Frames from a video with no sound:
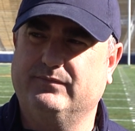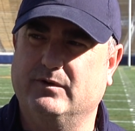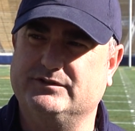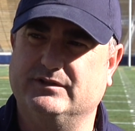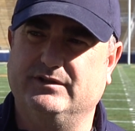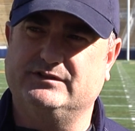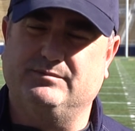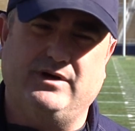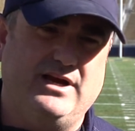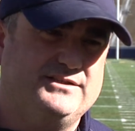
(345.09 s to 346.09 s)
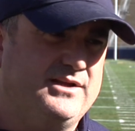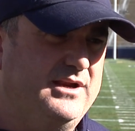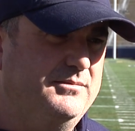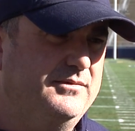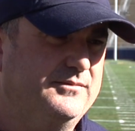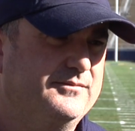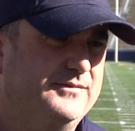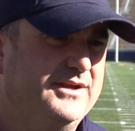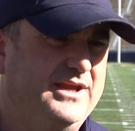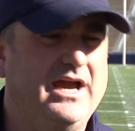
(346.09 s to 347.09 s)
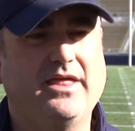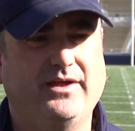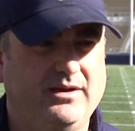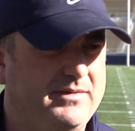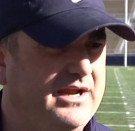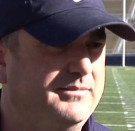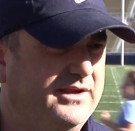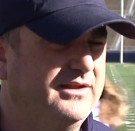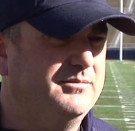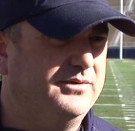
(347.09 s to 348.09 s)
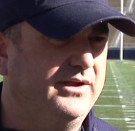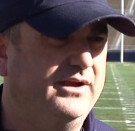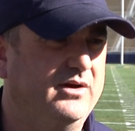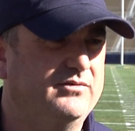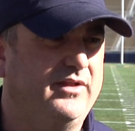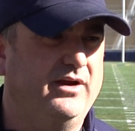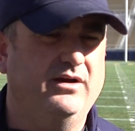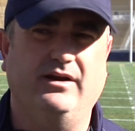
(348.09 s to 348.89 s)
Was a little surprised. I thought he might make that play over there,